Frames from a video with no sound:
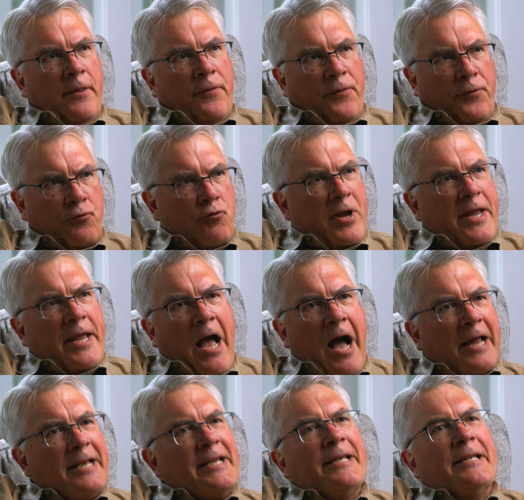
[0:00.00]
3,
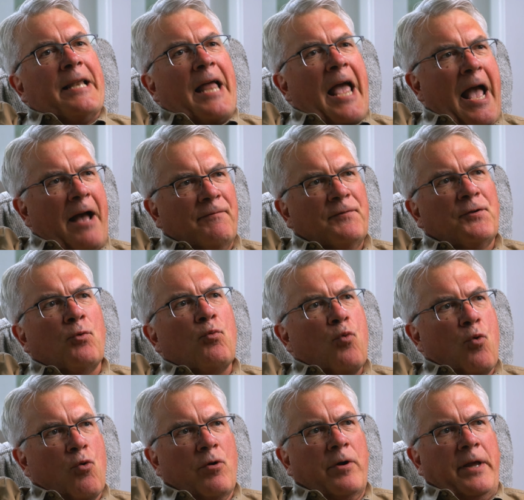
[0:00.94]
I didn't have to
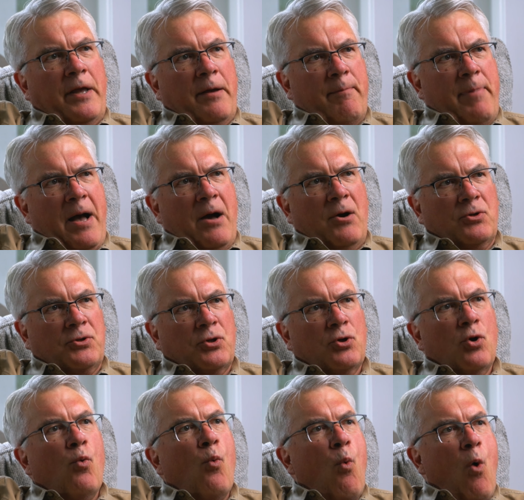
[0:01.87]
worry about
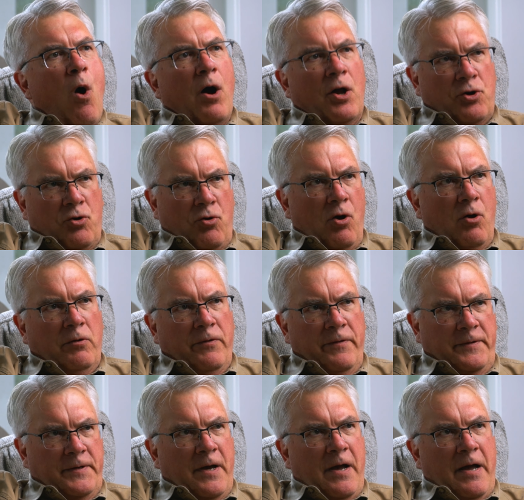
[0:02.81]
water all
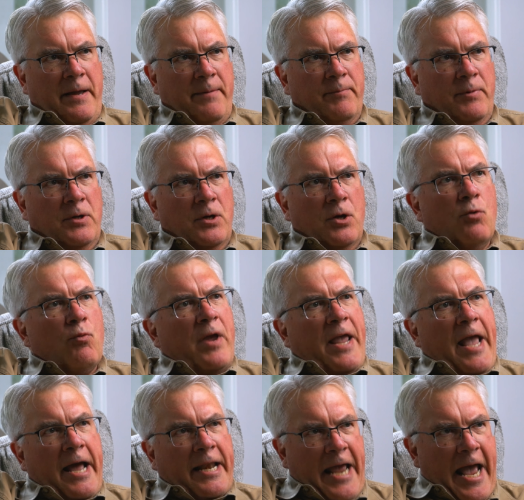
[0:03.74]
the time. We
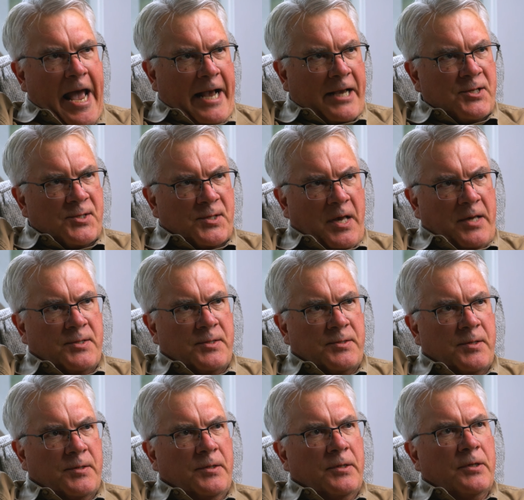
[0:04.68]
had
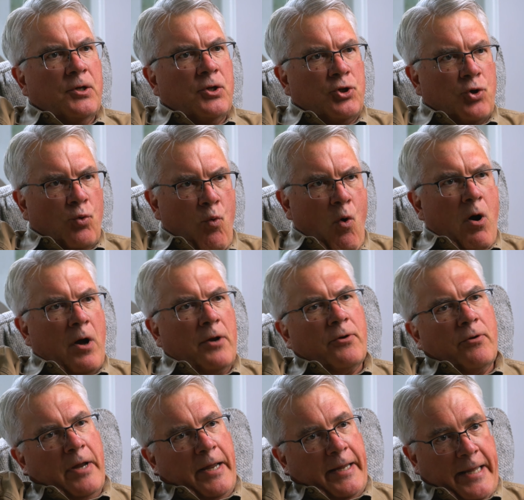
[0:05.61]
access to
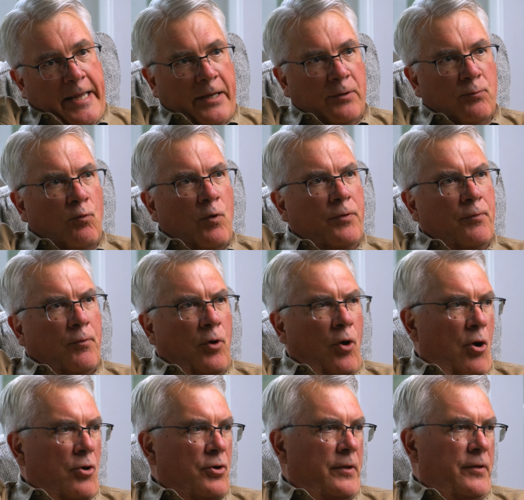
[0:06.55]
water, again, with
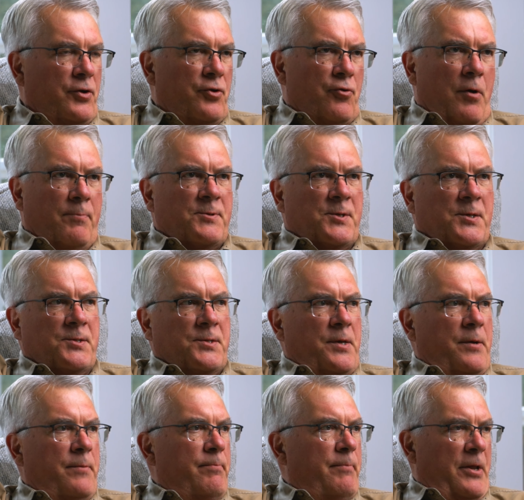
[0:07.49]
regard to the drip
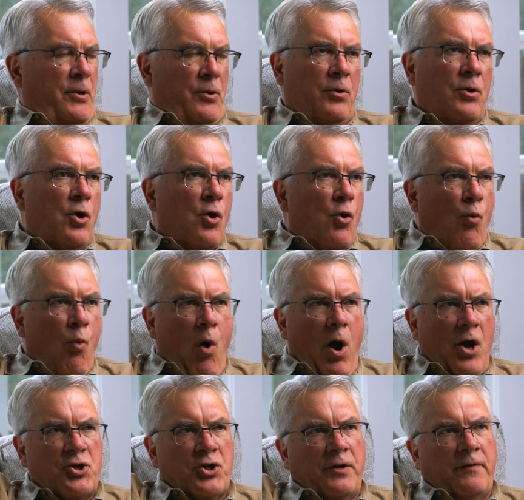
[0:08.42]
system and
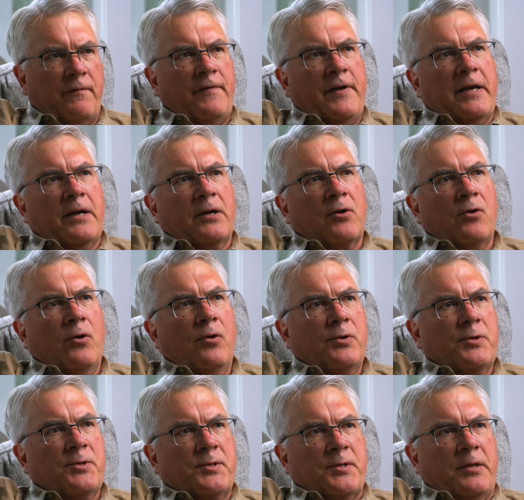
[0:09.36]
washing
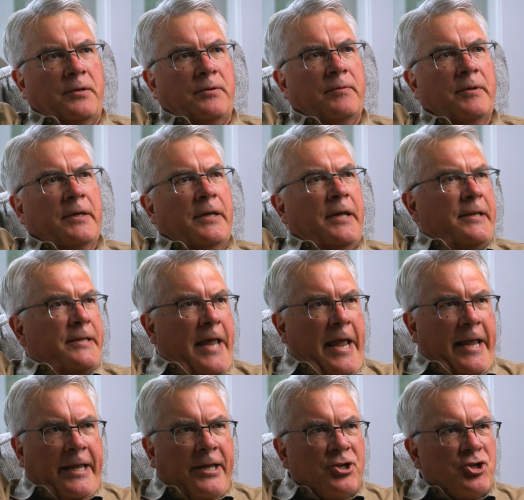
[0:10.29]
vehicles and
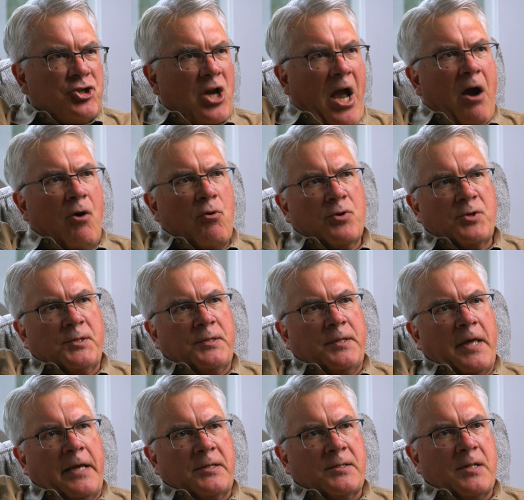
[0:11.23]
taking showers
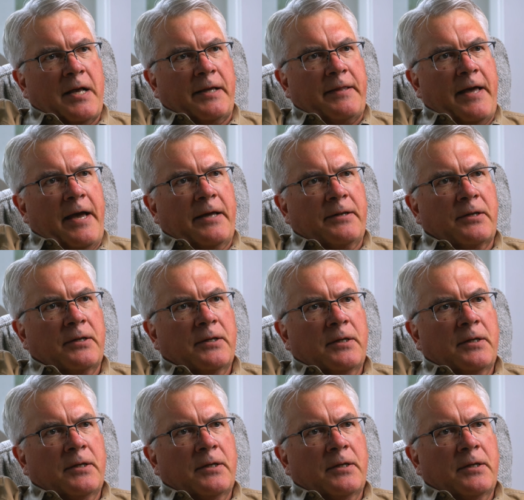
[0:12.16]
and things like that.